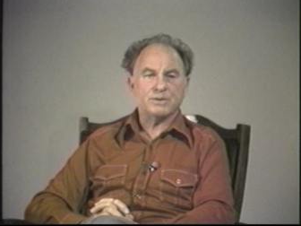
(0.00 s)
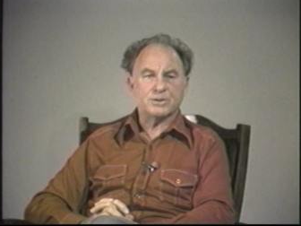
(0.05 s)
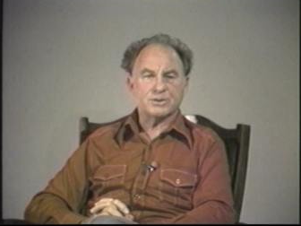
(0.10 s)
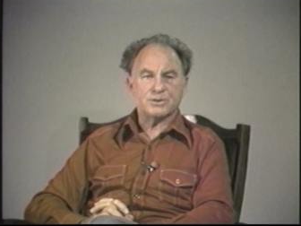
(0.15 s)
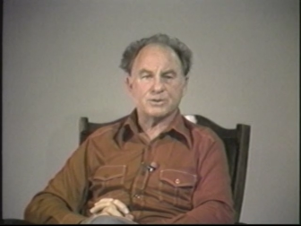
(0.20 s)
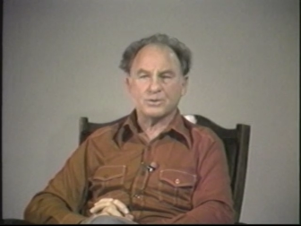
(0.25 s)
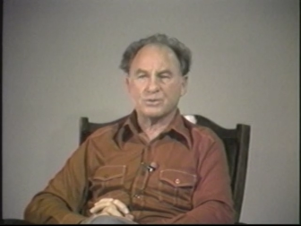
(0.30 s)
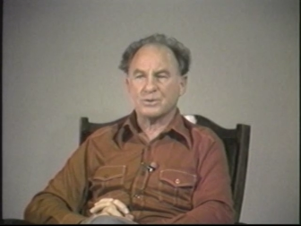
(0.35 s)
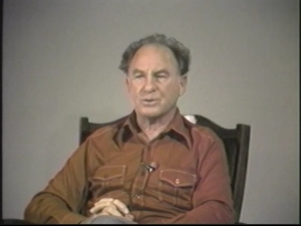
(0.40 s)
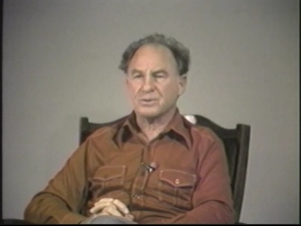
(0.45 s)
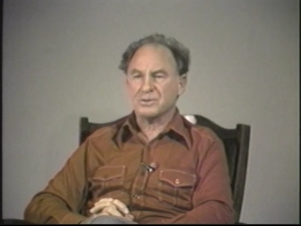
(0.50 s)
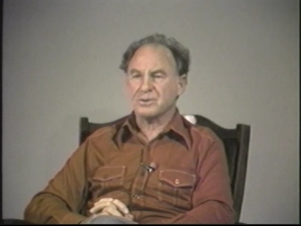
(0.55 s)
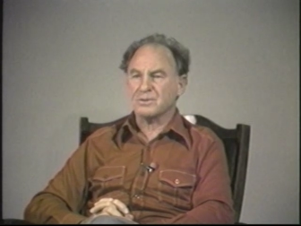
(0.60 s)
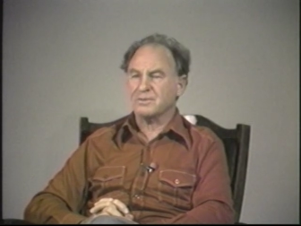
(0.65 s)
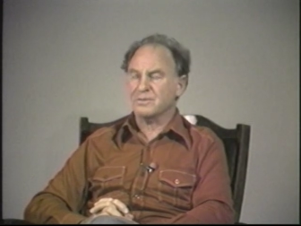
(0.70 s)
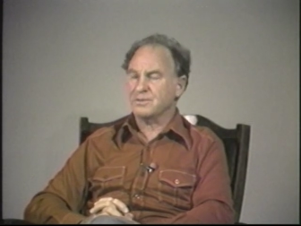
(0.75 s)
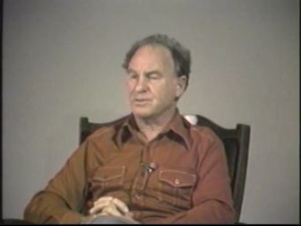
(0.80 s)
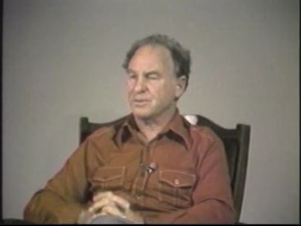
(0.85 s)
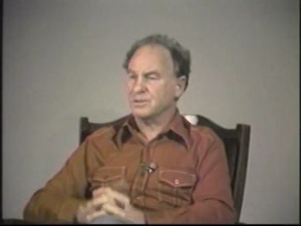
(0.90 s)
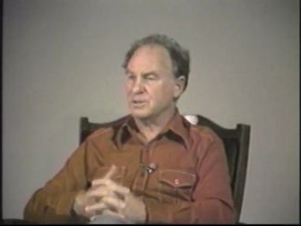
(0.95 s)
the source
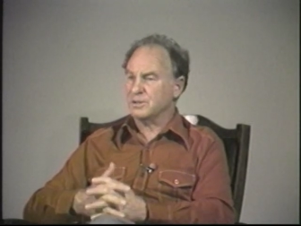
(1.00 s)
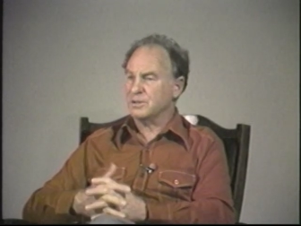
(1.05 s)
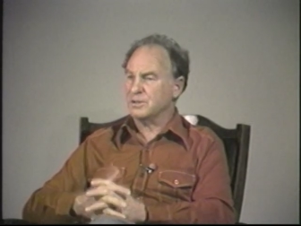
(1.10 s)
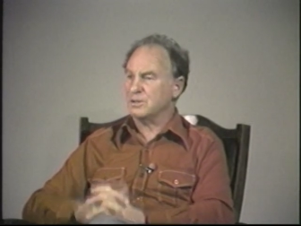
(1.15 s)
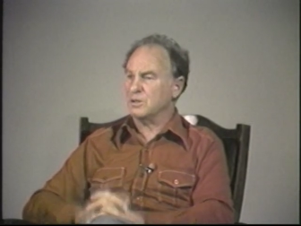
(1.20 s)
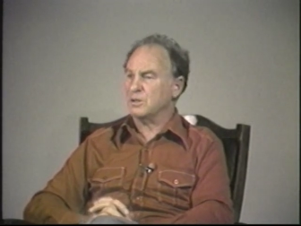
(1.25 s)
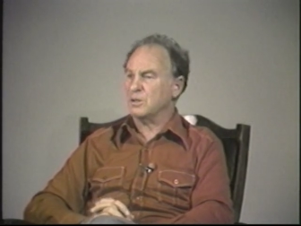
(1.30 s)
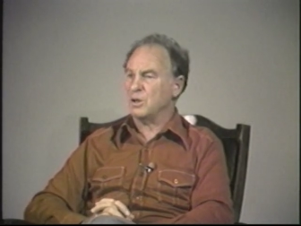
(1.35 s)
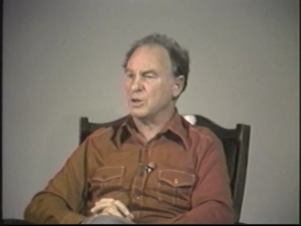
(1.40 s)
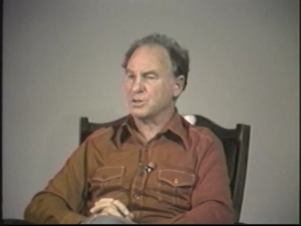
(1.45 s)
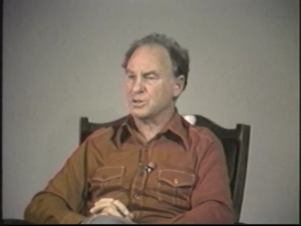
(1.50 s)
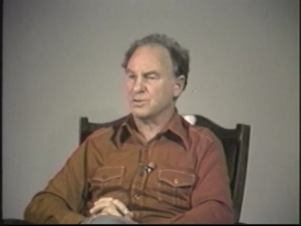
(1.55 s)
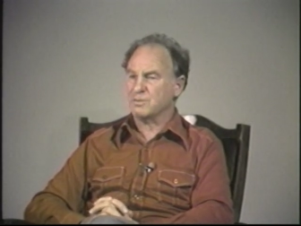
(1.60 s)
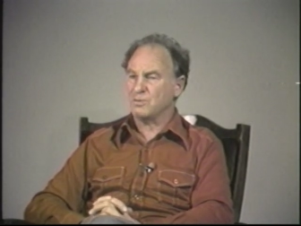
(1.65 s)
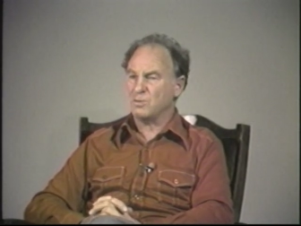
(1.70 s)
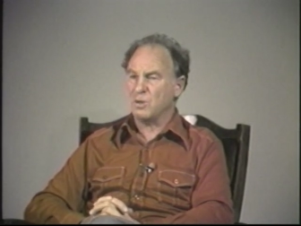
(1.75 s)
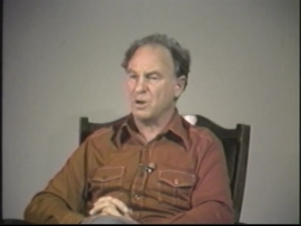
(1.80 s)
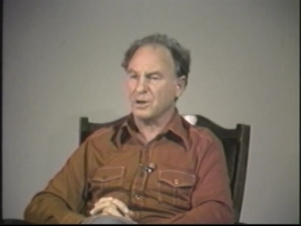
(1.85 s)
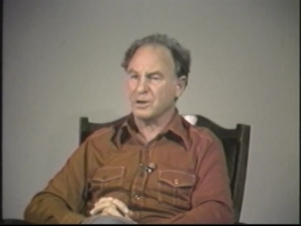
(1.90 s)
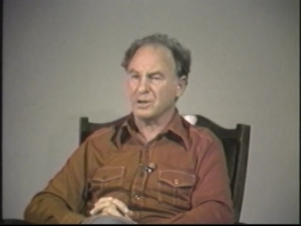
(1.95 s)
of the loss of
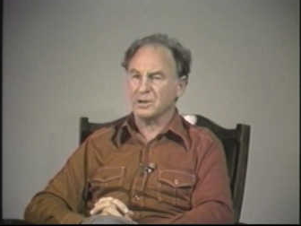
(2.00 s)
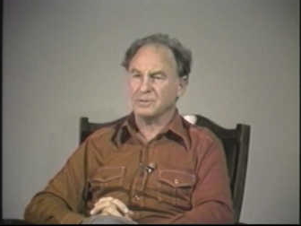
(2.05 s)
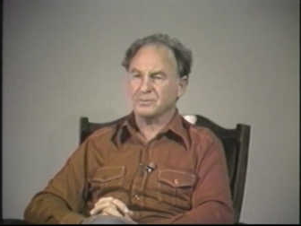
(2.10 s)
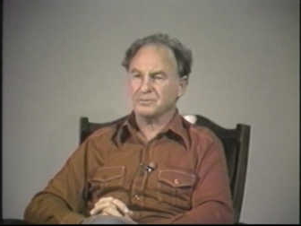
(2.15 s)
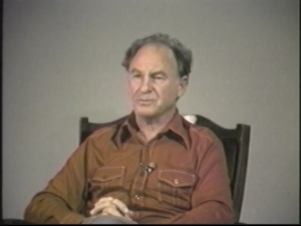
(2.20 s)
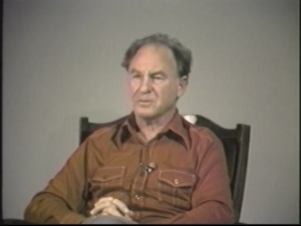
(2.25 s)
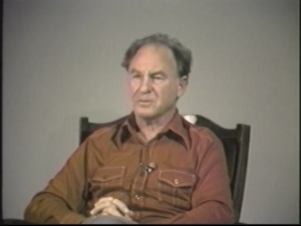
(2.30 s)
water.